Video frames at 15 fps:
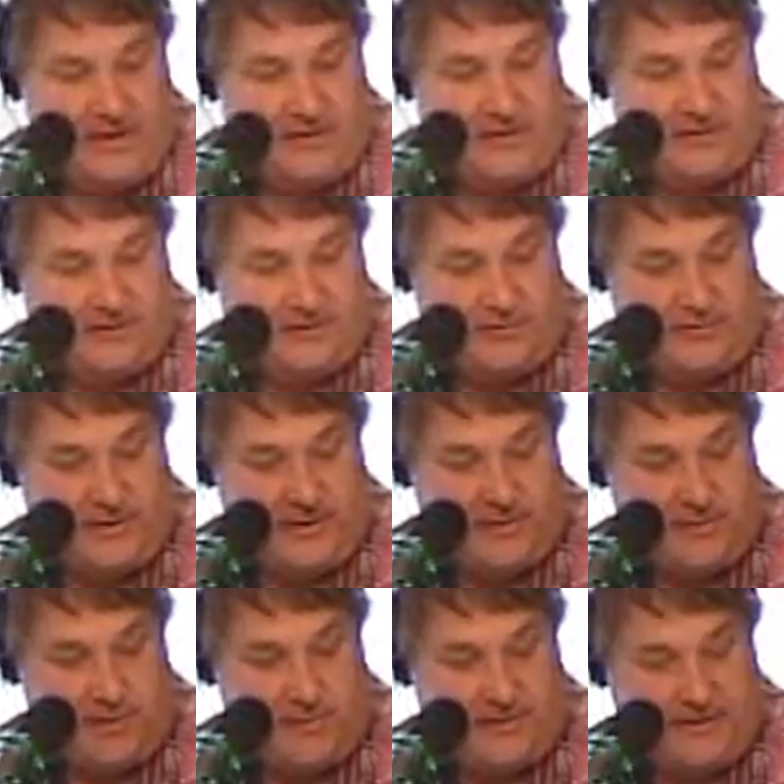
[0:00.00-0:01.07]
it's a grand
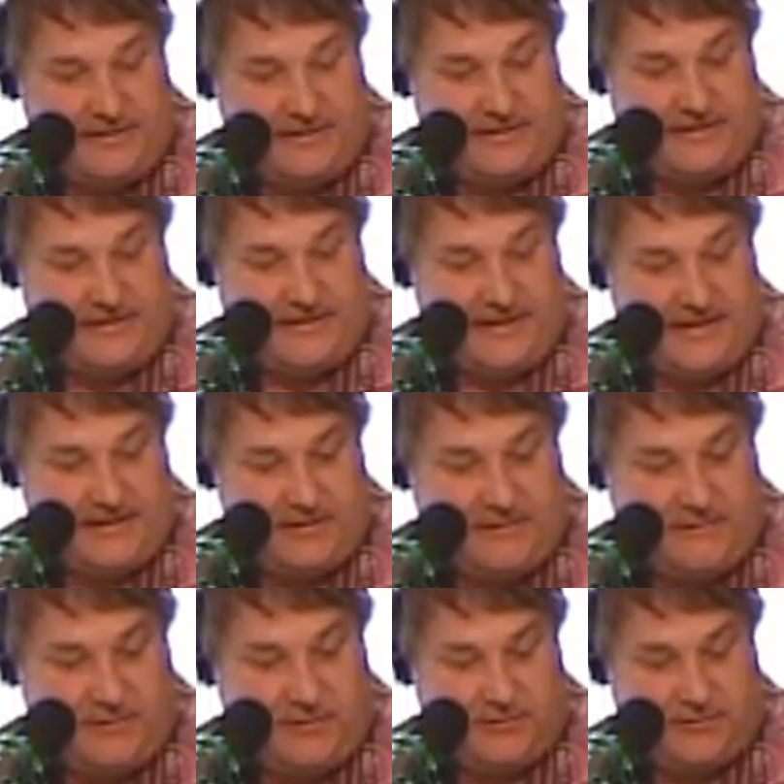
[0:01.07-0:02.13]
moment indeed. And
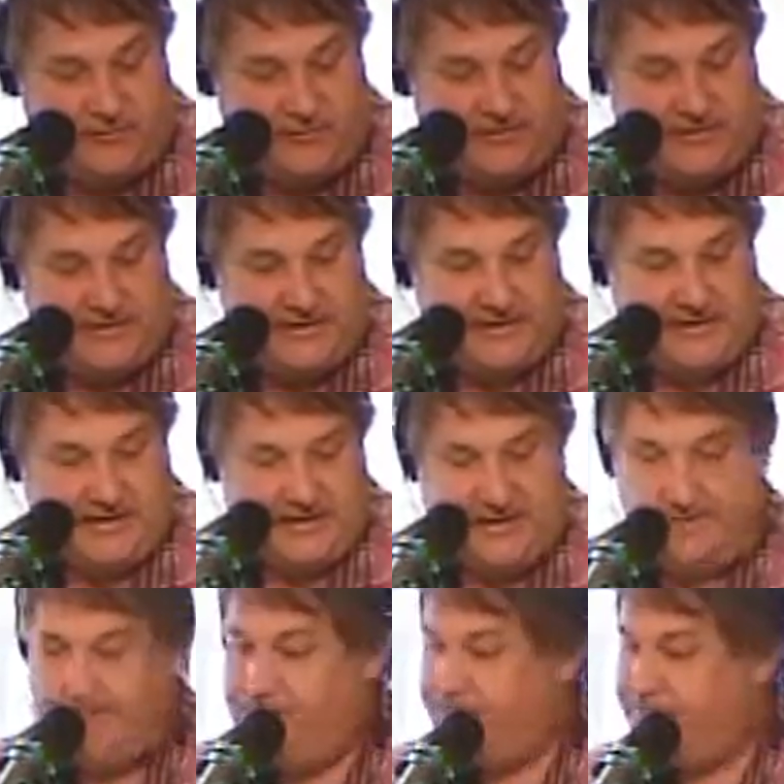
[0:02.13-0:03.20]
if you're interested in a um,
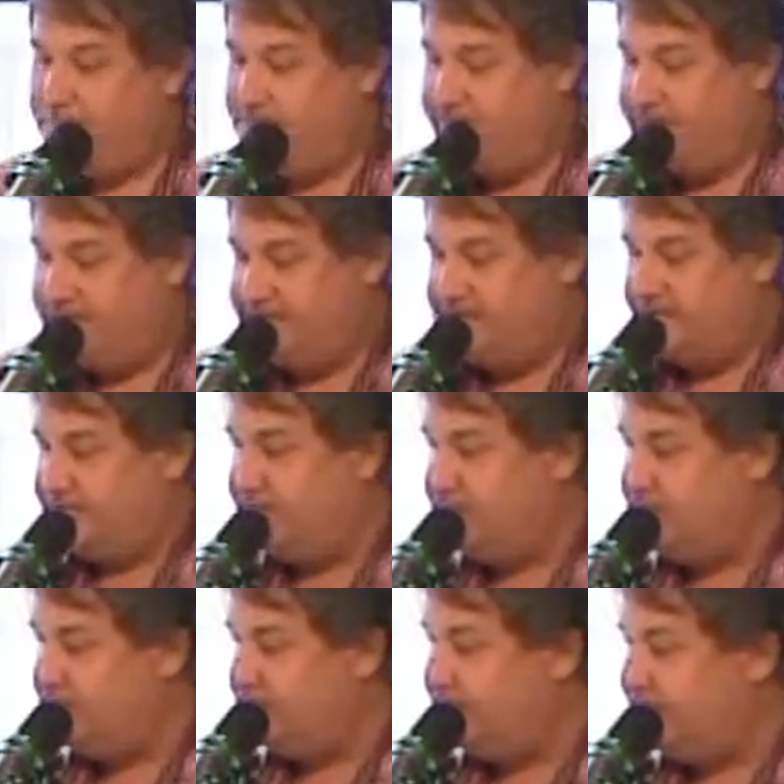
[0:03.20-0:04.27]
visit to
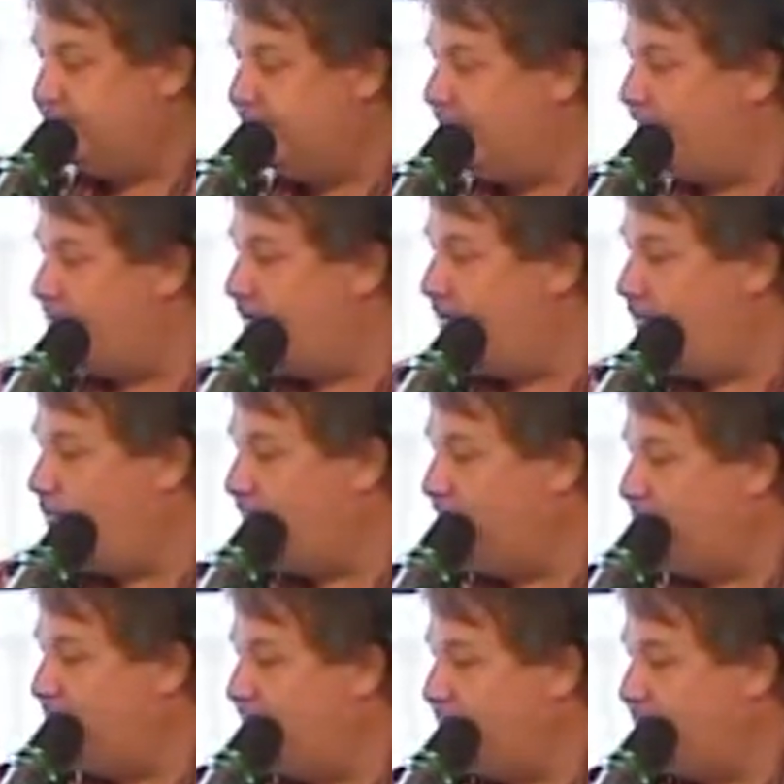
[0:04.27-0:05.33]
Grand Hotel, call 1
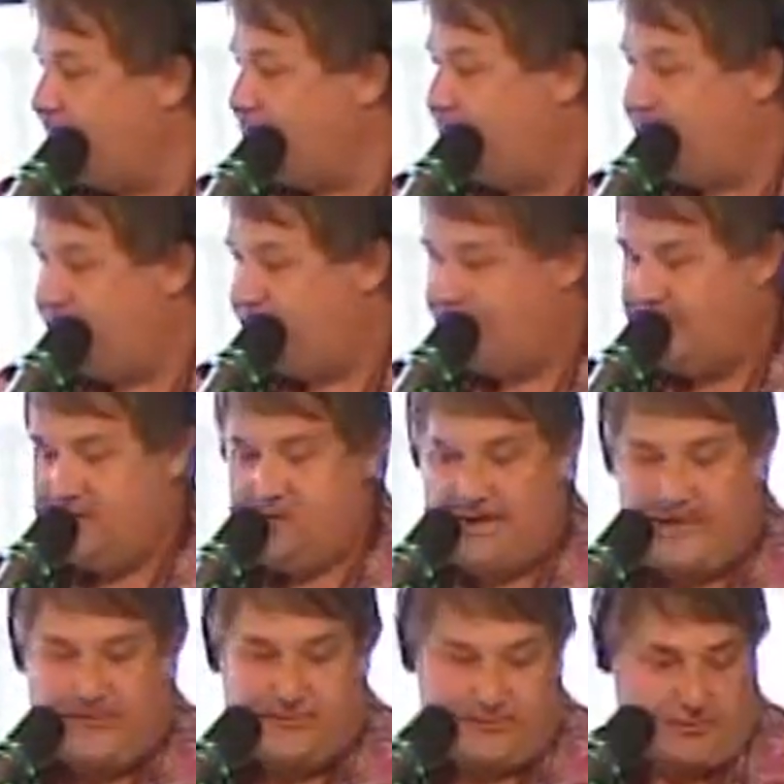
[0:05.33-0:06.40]
800 33
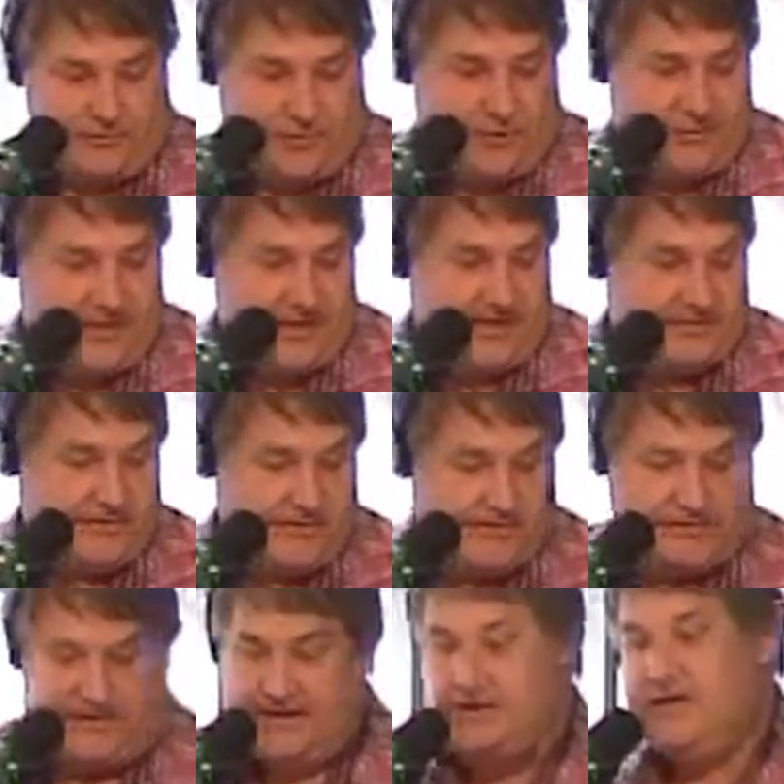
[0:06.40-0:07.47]
Grand or go to Grand
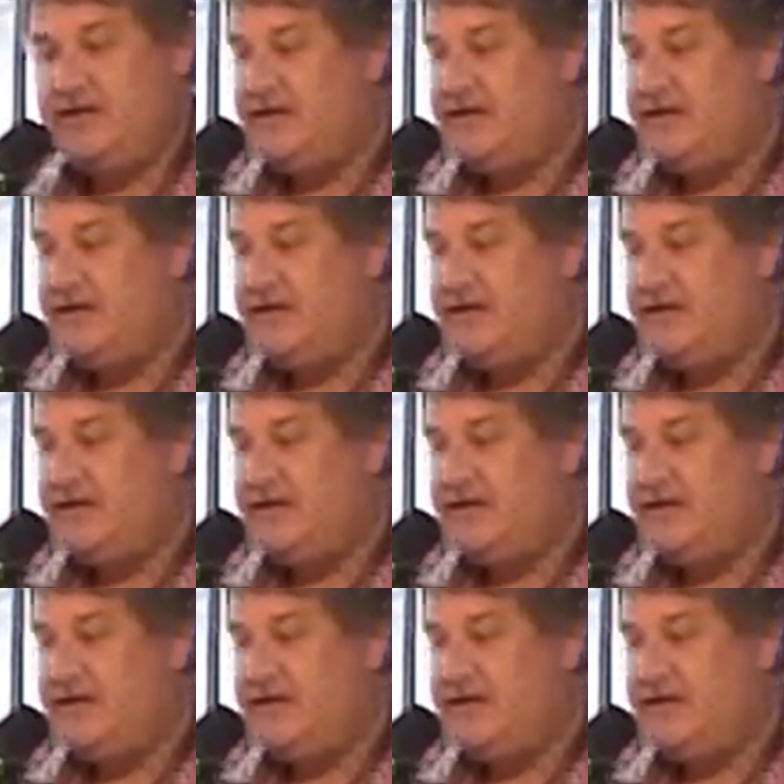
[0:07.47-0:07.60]
Hotel